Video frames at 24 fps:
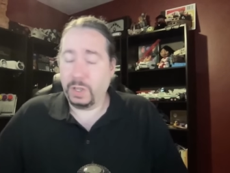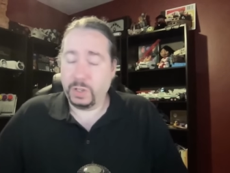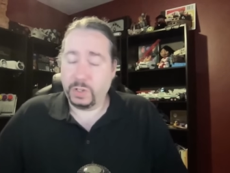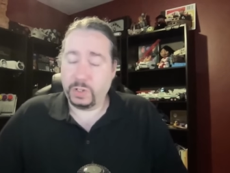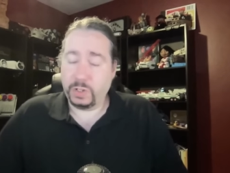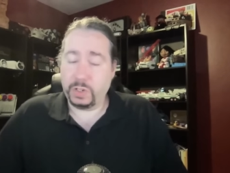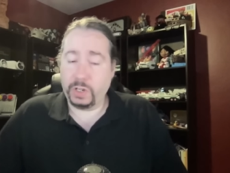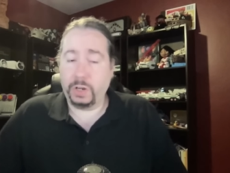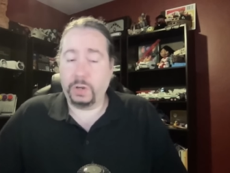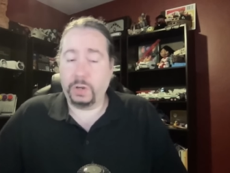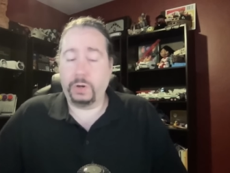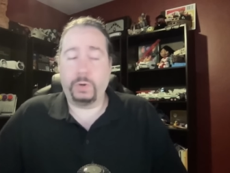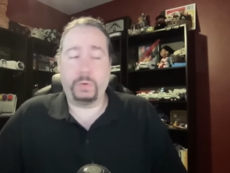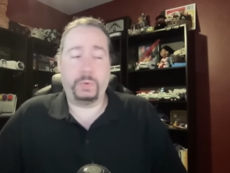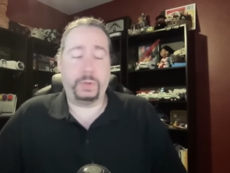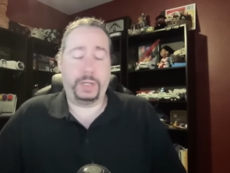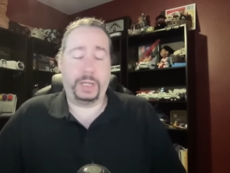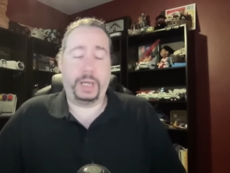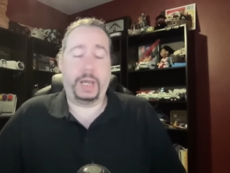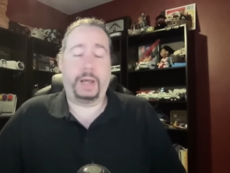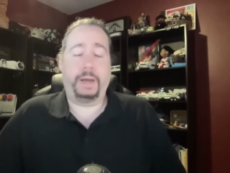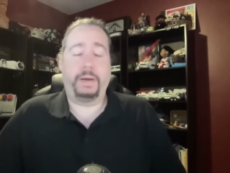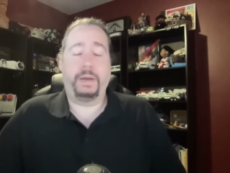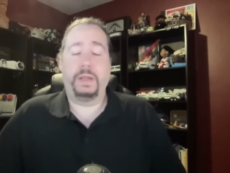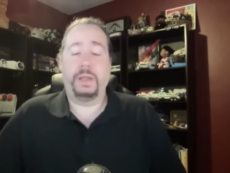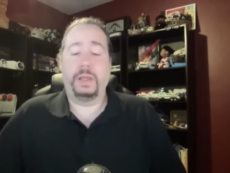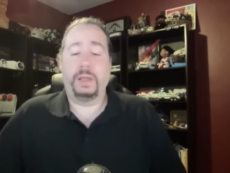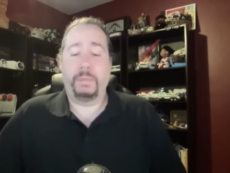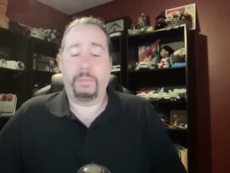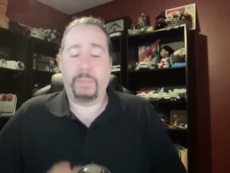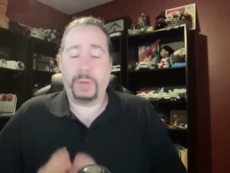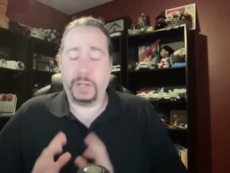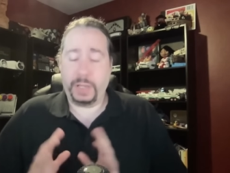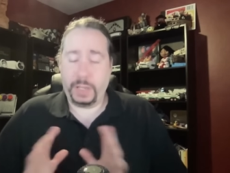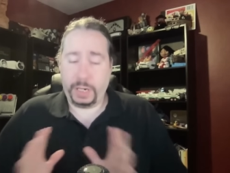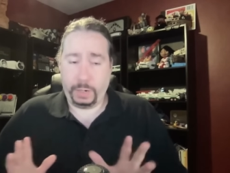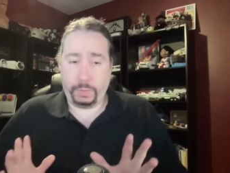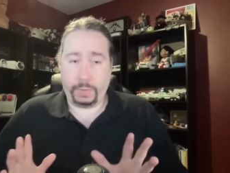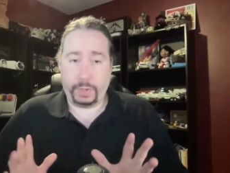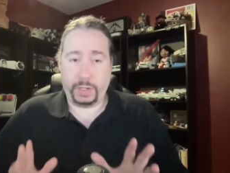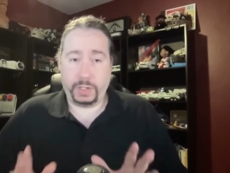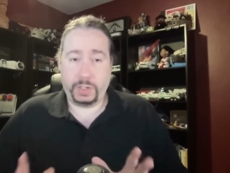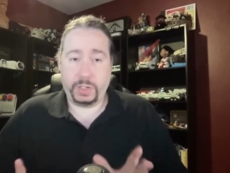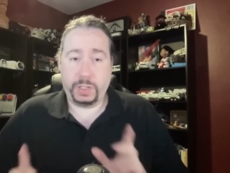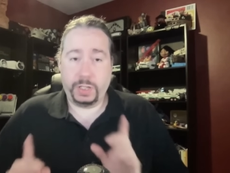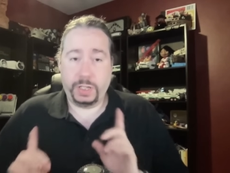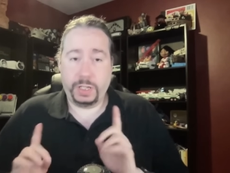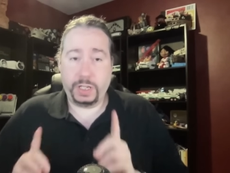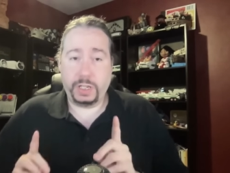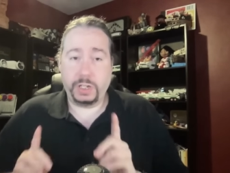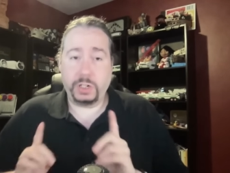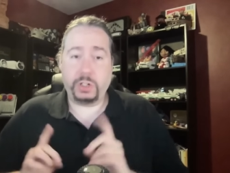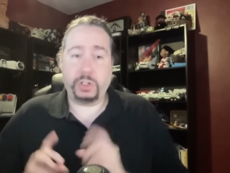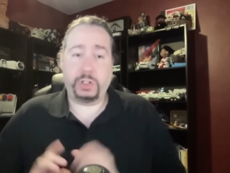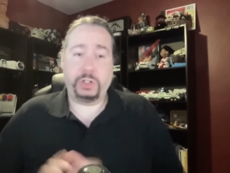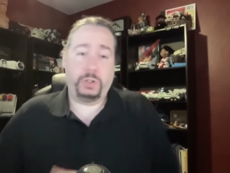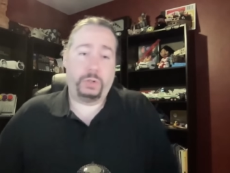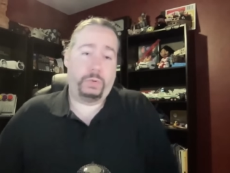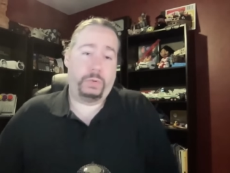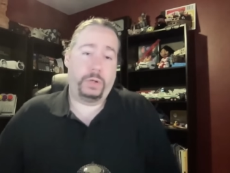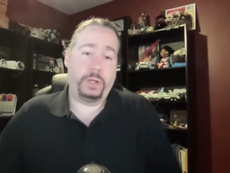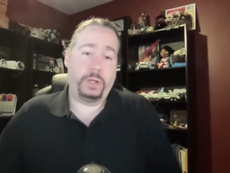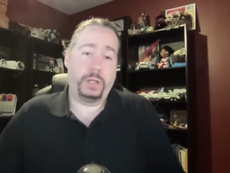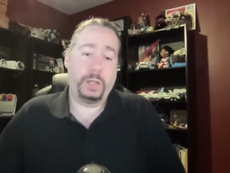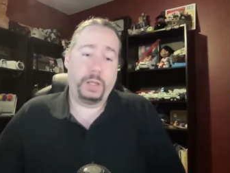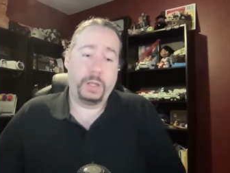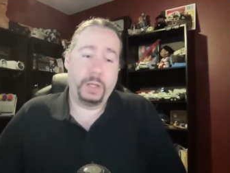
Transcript: So, yeah. But, anyways, the issue